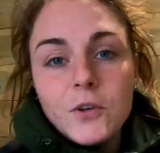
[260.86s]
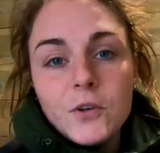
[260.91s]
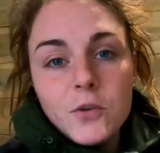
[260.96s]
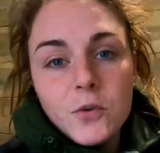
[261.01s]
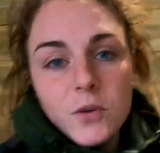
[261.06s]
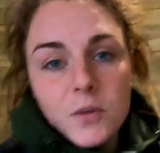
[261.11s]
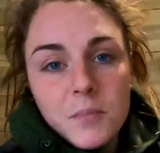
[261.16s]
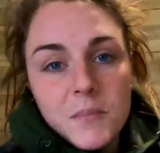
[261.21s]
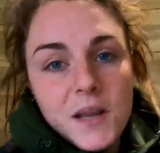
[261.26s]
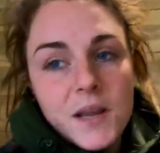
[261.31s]
got
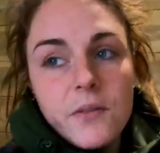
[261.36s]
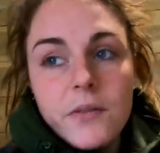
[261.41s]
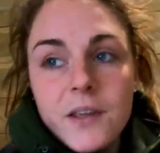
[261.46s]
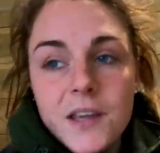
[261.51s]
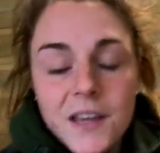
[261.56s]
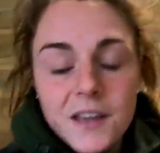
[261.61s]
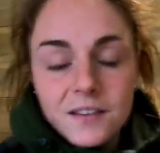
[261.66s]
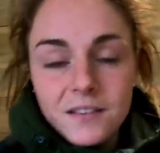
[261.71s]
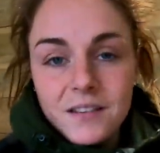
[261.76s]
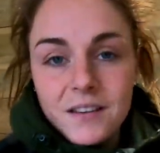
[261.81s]
to admit
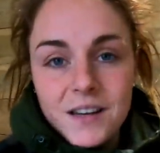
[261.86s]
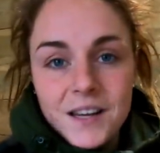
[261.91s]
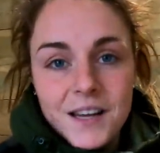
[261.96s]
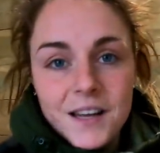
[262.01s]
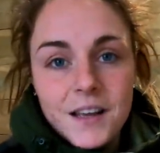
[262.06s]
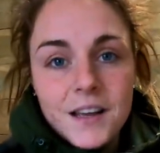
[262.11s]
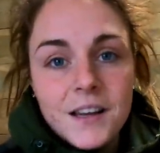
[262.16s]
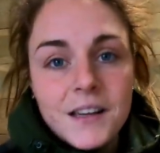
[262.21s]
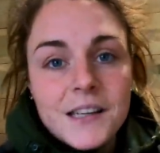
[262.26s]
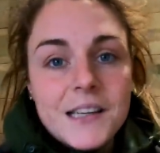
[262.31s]
that
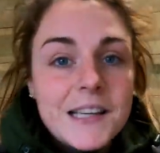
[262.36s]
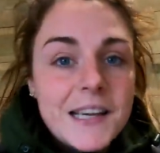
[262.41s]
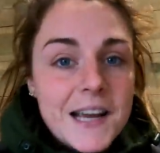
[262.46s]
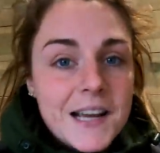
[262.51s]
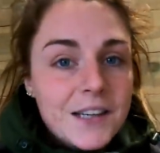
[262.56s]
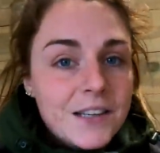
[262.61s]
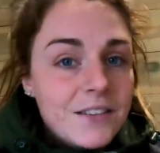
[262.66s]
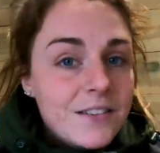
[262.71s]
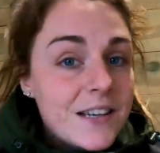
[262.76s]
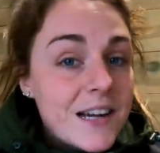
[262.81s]
yesterday I didn't get
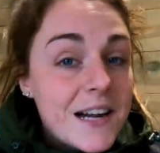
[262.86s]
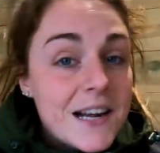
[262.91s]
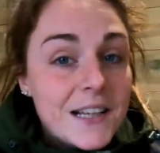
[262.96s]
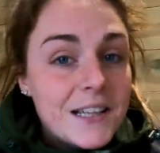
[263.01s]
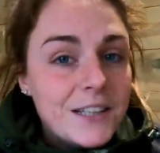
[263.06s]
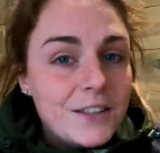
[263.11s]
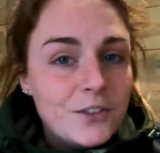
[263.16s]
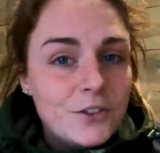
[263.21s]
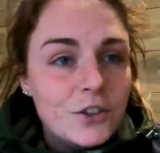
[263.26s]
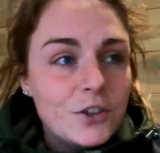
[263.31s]
any
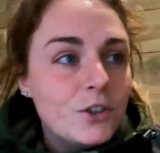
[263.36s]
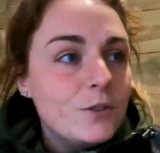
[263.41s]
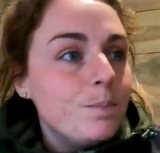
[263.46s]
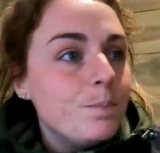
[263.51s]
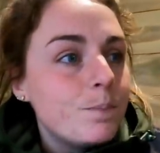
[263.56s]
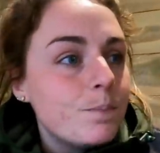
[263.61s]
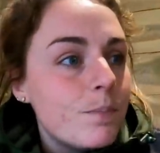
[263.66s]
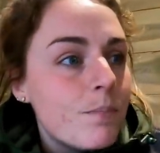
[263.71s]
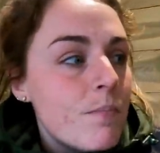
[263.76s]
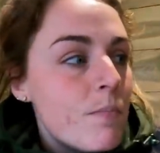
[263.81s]
tiling
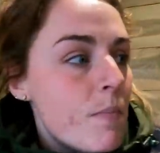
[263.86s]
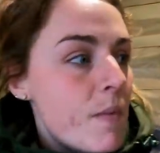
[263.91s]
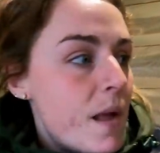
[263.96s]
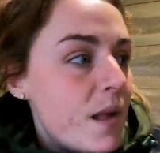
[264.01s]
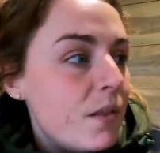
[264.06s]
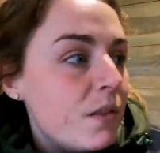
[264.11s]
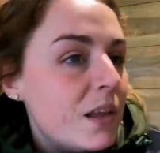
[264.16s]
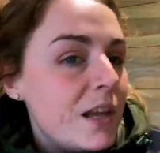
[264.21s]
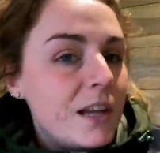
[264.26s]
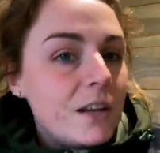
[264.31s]
done
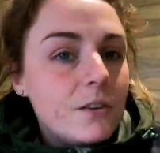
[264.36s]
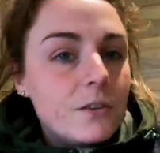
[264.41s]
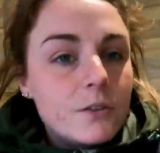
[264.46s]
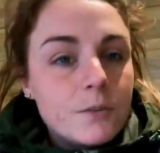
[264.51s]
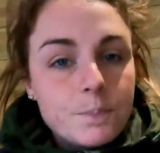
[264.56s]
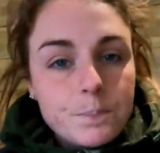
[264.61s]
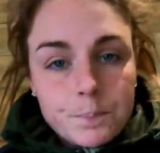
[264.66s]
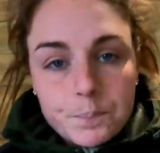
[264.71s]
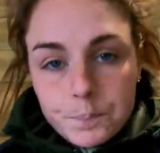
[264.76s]
in the end,